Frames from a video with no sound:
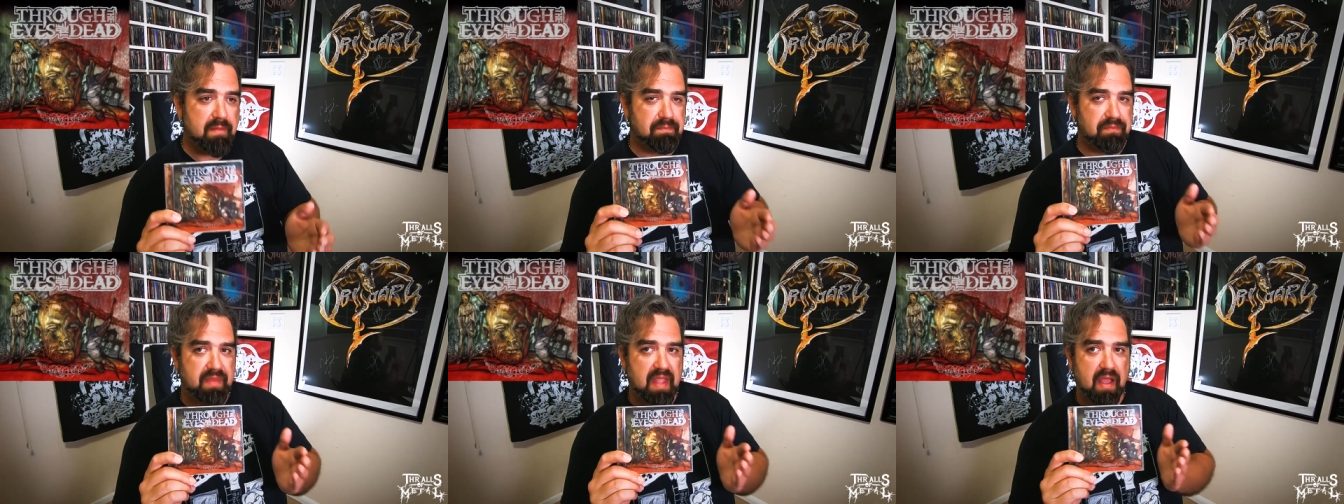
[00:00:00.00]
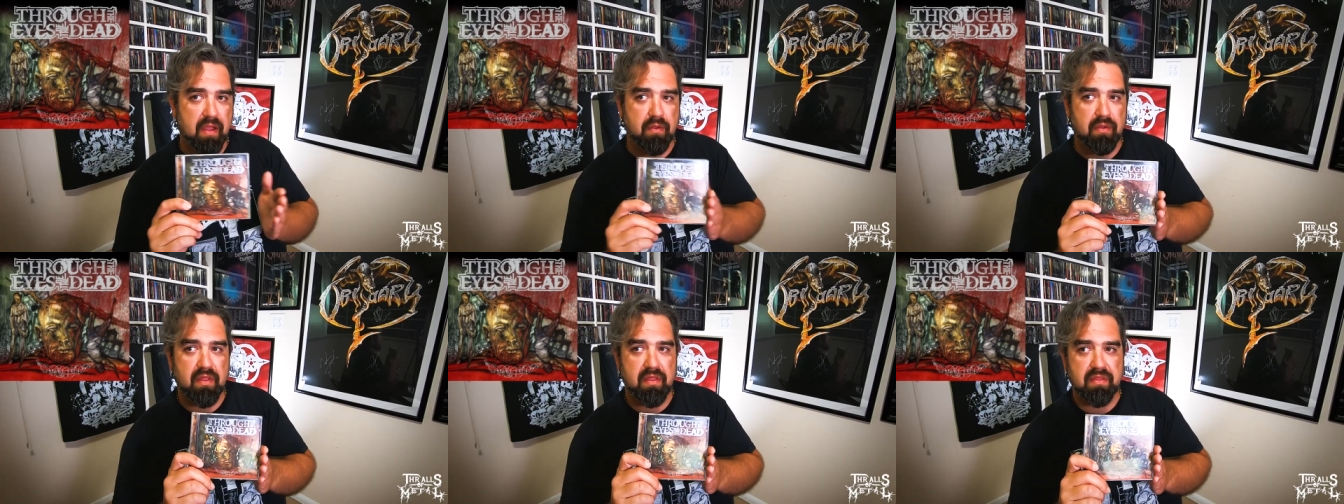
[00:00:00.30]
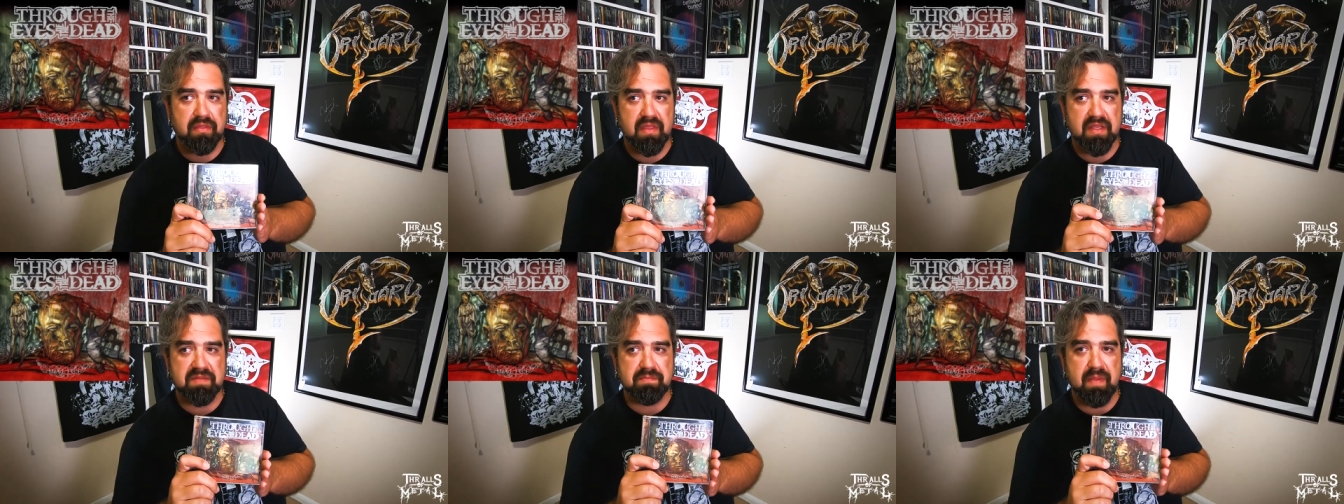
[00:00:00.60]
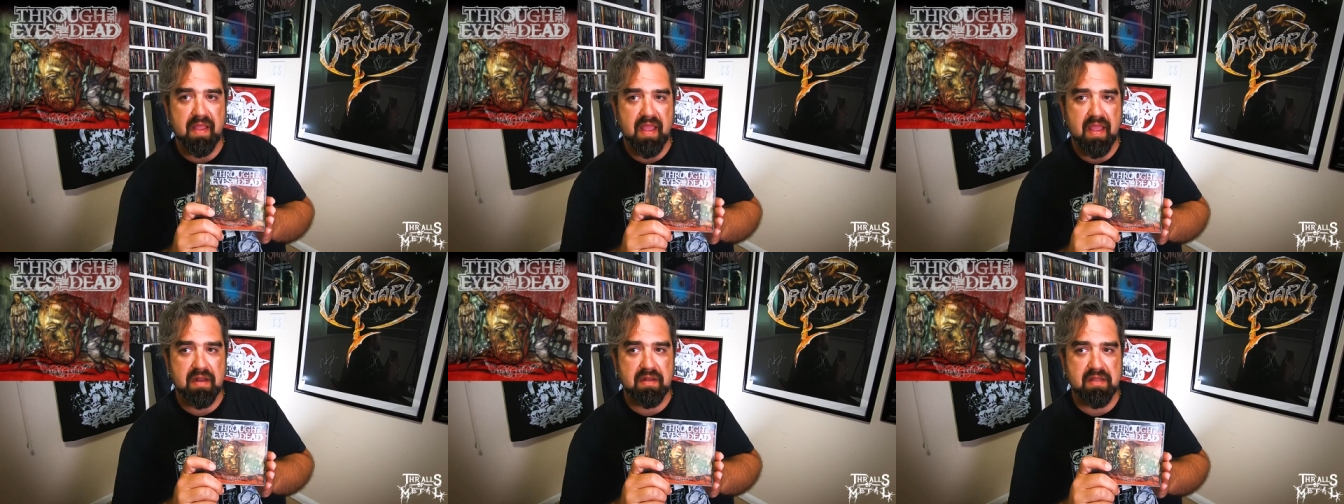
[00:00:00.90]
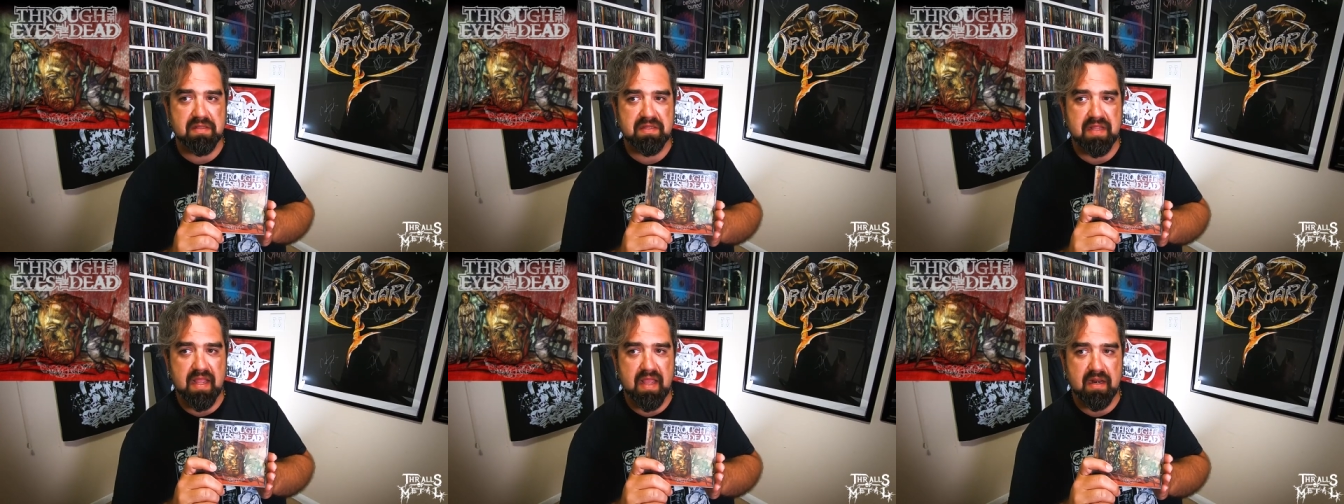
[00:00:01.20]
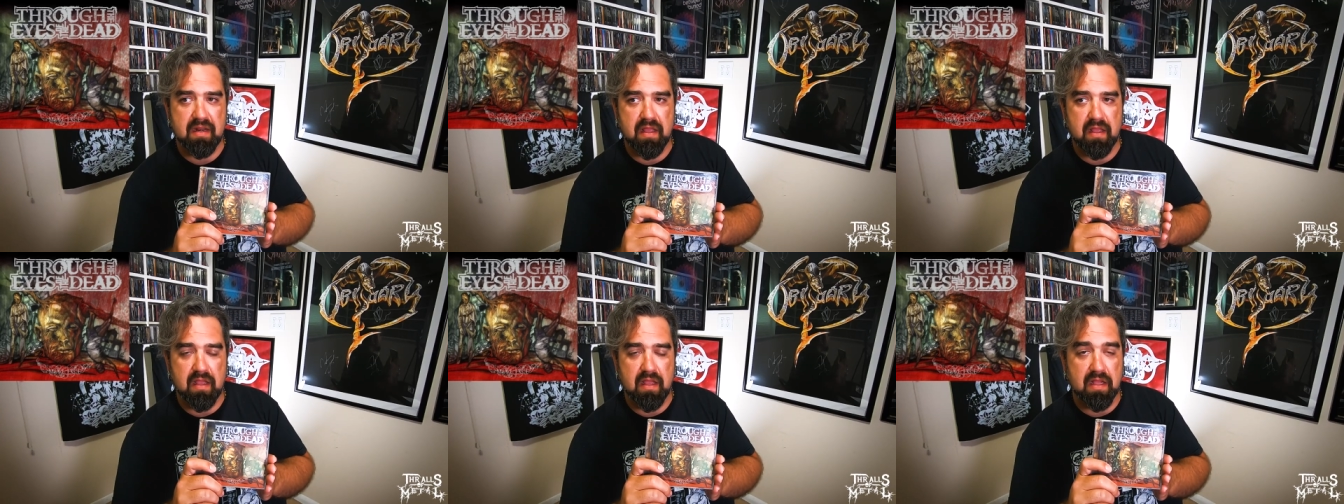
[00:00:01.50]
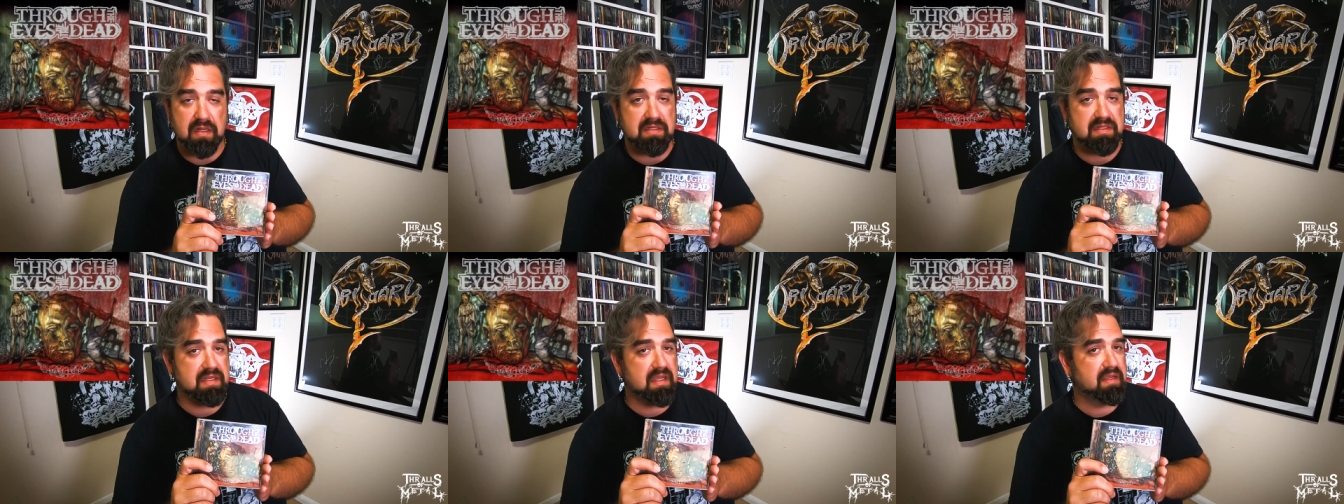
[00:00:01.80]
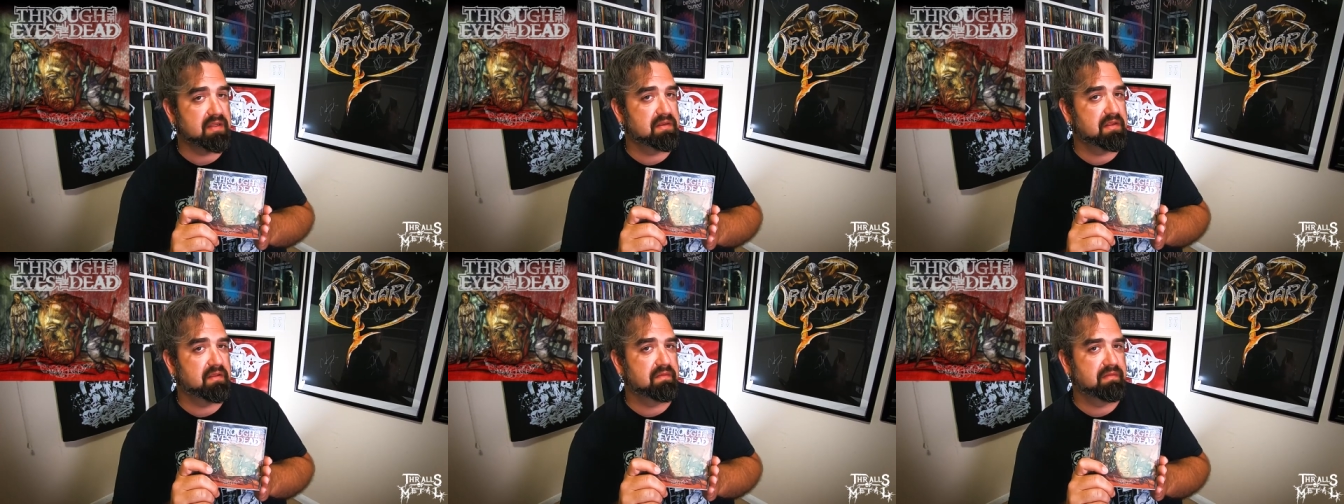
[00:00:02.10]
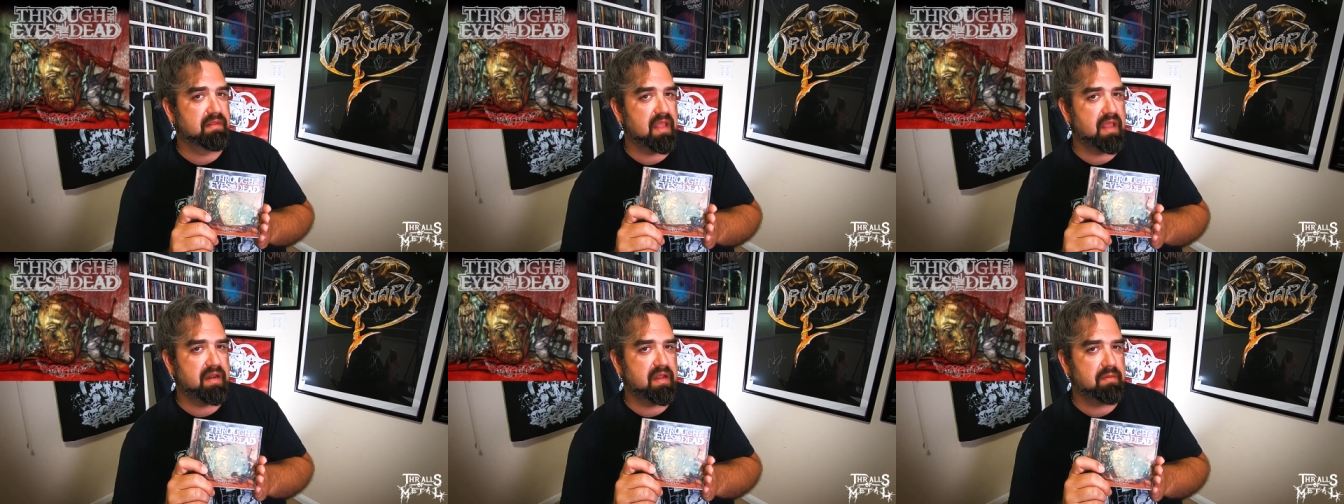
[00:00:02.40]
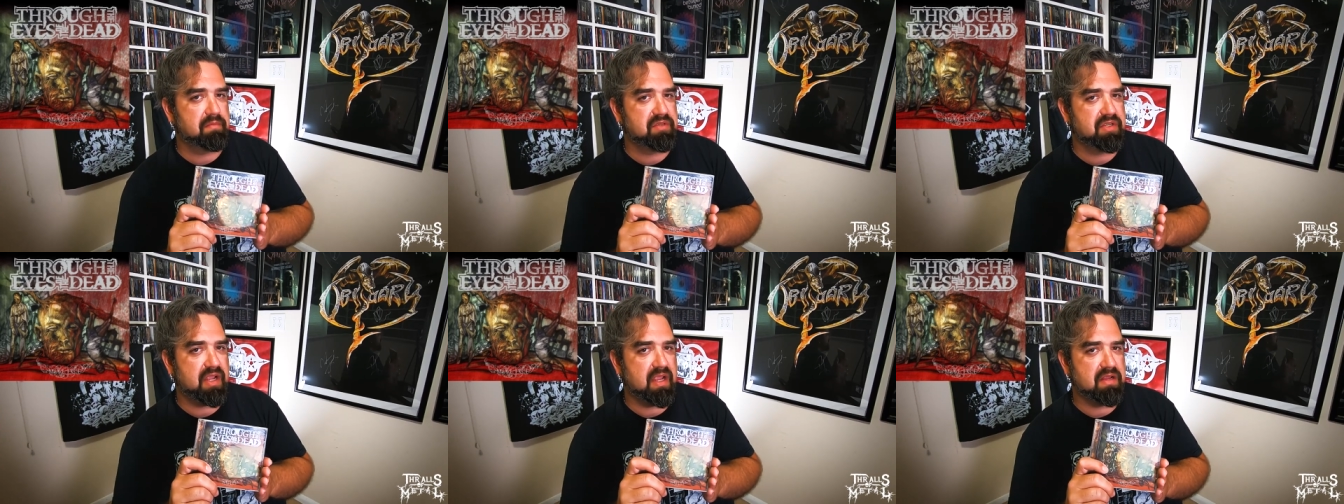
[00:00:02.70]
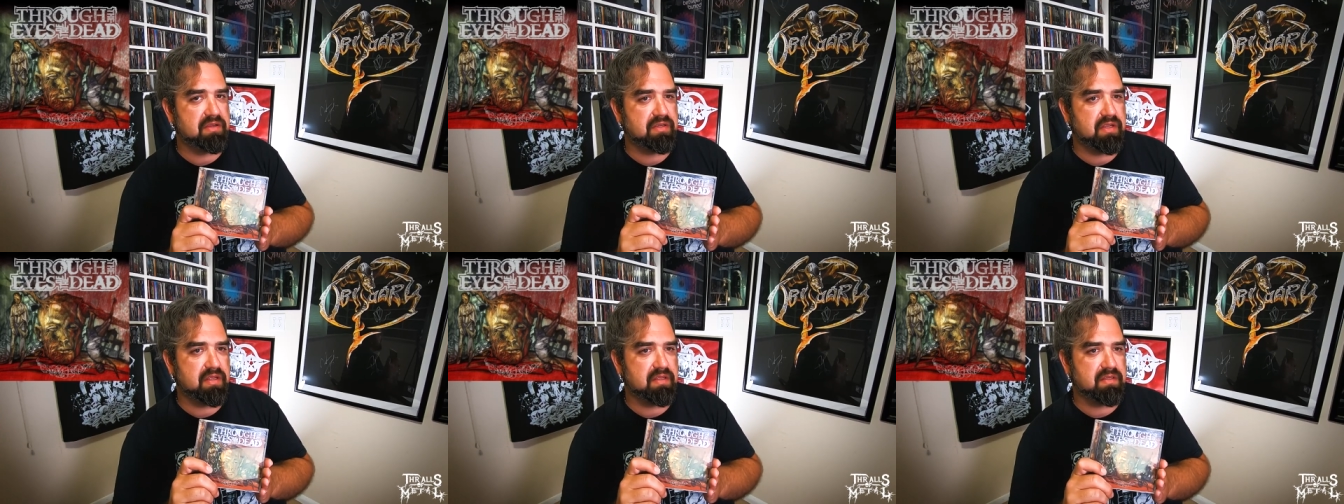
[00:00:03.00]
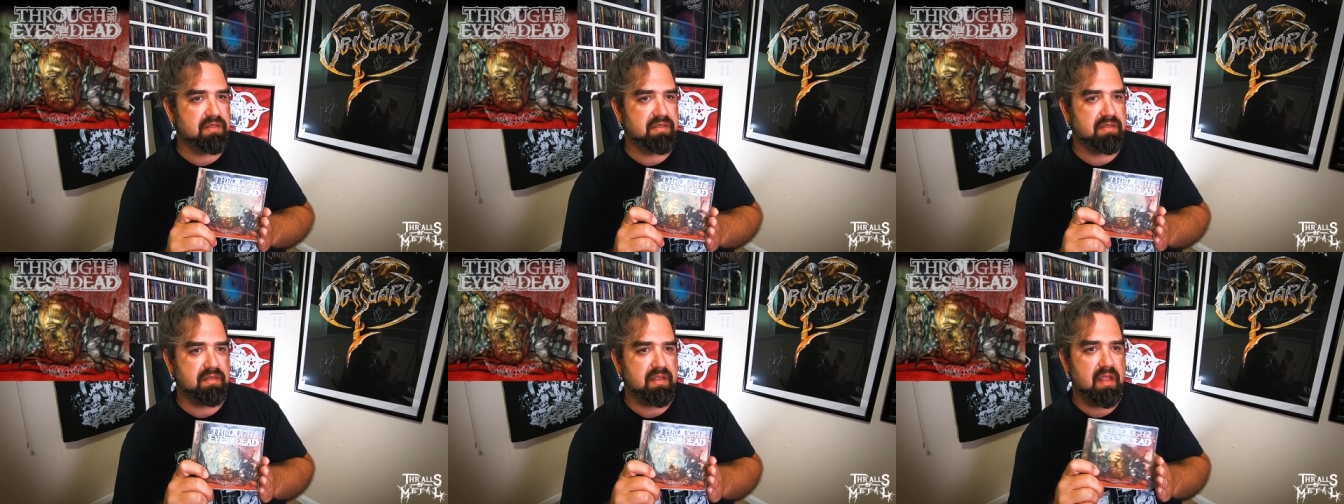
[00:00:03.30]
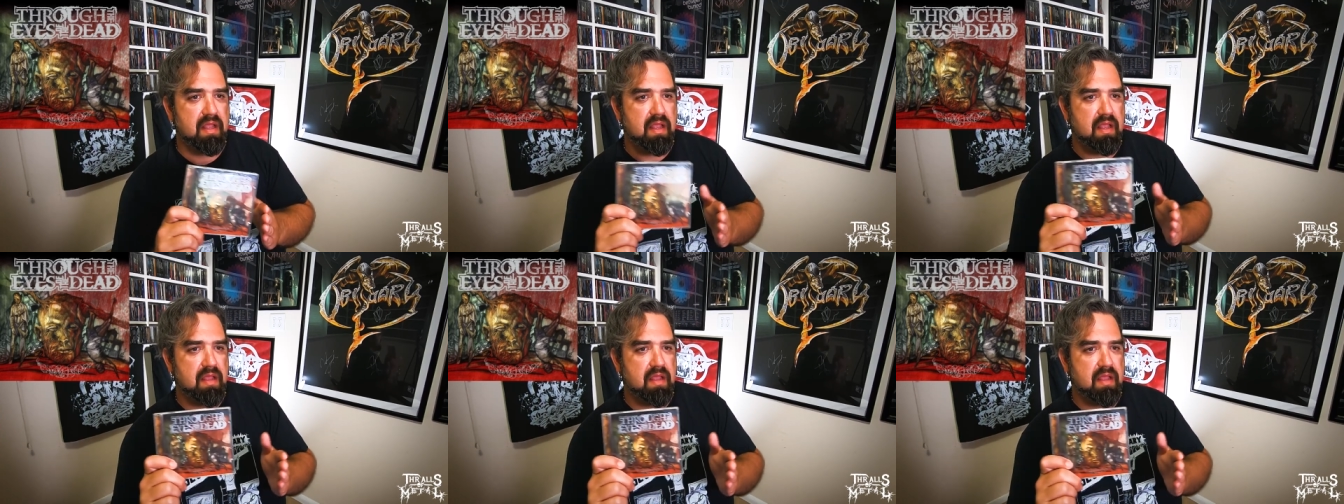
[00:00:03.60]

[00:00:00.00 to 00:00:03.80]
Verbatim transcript: Now, this band has had a ton of lineup changes.